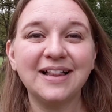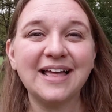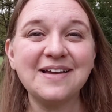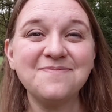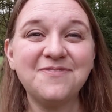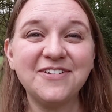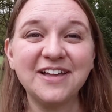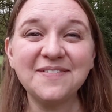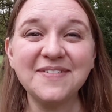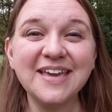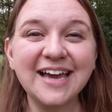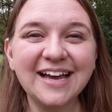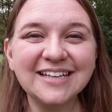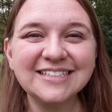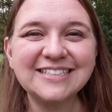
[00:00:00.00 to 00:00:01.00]
I'm filming
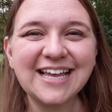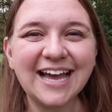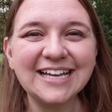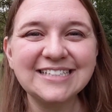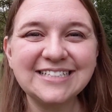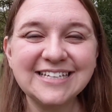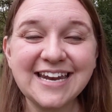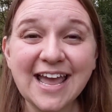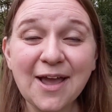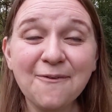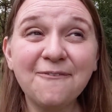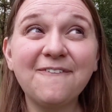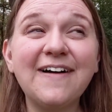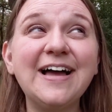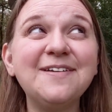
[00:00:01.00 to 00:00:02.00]
outside today,
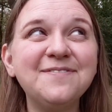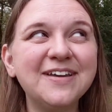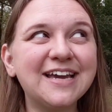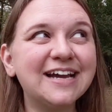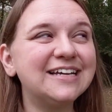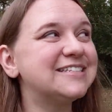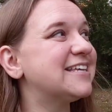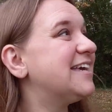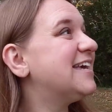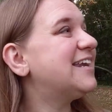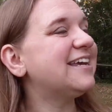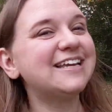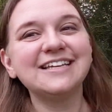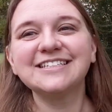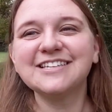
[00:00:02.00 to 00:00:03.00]
one, because it
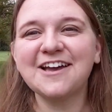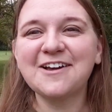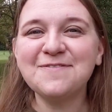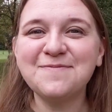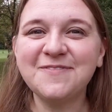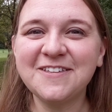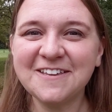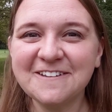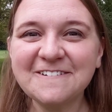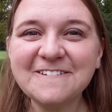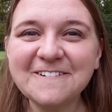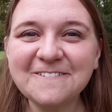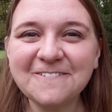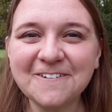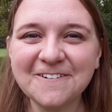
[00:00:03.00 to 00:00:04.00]
is a
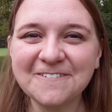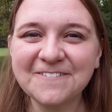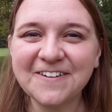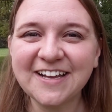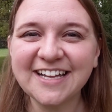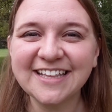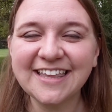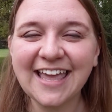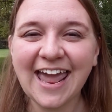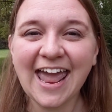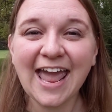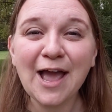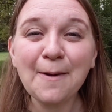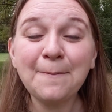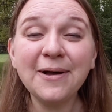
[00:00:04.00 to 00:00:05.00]
beautiful fall
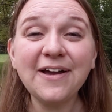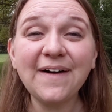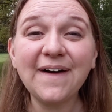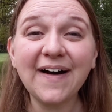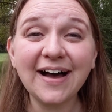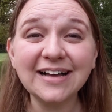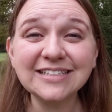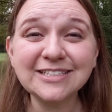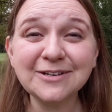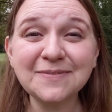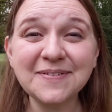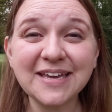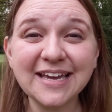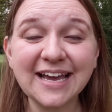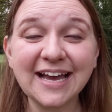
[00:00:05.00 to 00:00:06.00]
day, but also
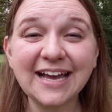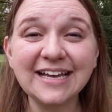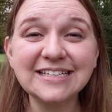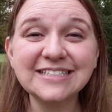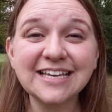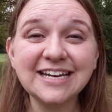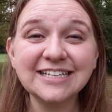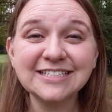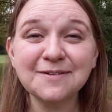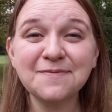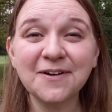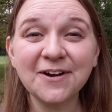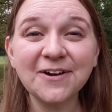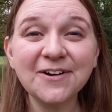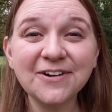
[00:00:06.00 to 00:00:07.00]
because it is a
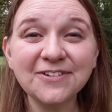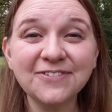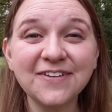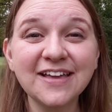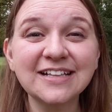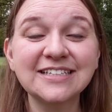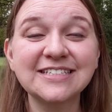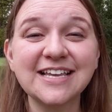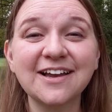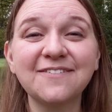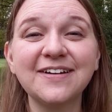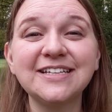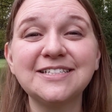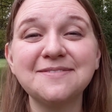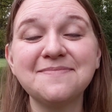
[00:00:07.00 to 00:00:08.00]
perfect
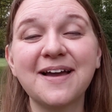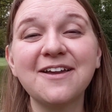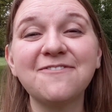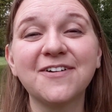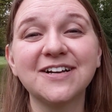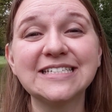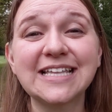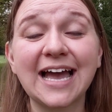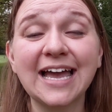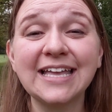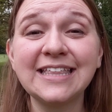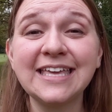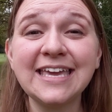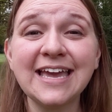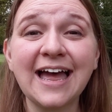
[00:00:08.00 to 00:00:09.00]
segue to my first
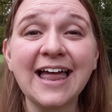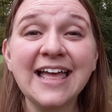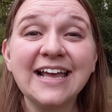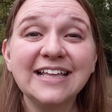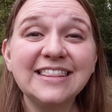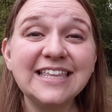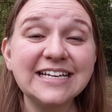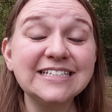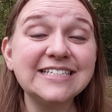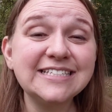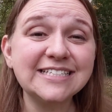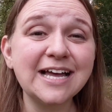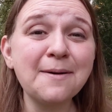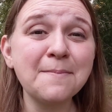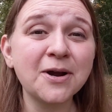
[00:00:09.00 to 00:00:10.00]
idea. This
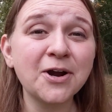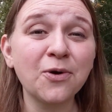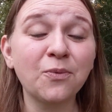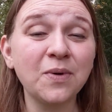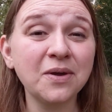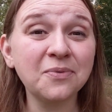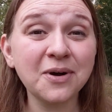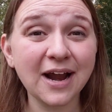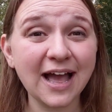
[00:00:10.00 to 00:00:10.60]
summer, we were